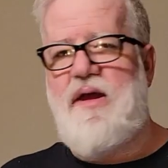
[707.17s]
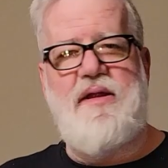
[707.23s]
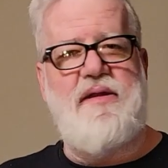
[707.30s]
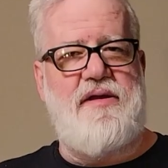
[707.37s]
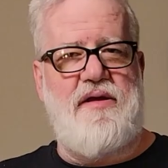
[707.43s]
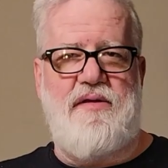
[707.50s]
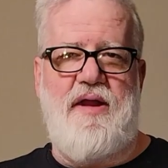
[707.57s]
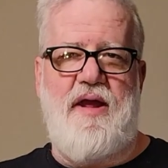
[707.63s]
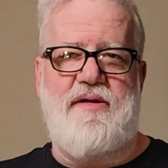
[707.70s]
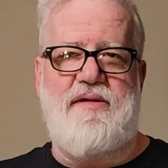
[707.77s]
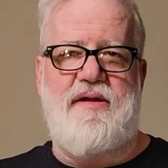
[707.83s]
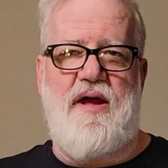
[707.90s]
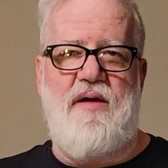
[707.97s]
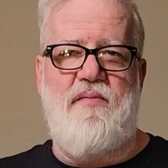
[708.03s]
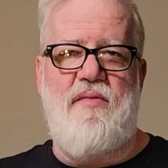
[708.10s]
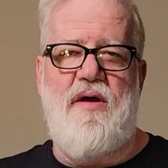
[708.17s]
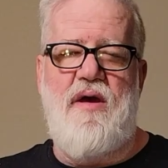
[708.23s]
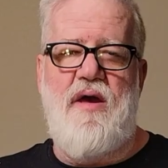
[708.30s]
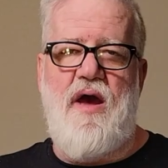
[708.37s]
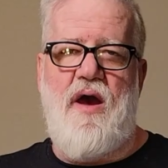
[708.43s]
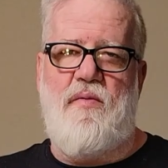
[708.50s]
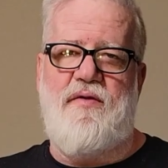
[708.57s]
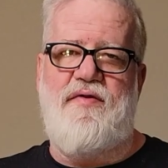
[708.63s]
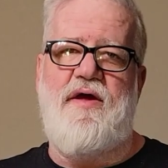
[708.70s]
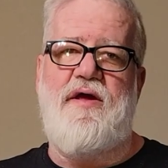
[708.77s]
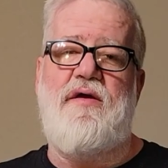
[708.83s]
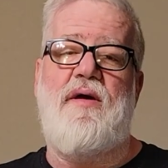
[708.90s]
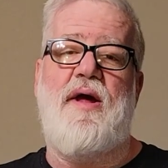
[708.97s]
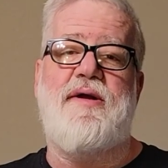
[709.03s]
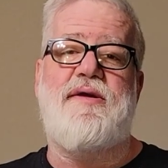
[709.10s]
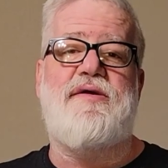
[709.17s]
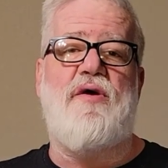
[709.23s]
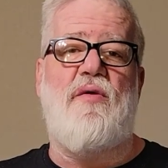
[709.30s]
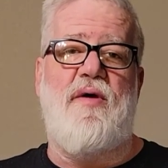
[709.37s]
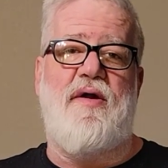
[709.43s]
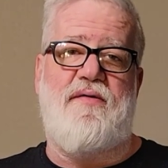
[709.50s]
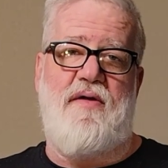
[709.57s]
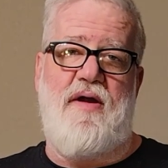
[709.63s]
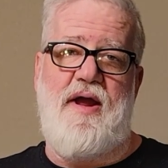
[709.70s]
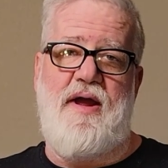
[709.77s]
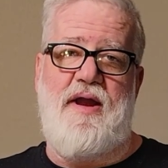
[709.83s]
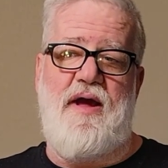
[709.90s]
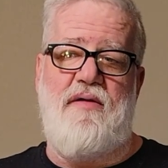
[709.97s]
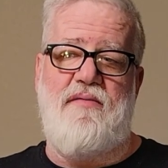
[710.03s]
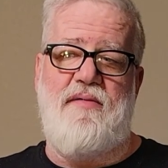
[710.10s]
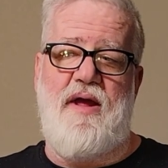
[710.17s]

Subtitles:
until next time, I'm going to thank you guys so much for hanging out,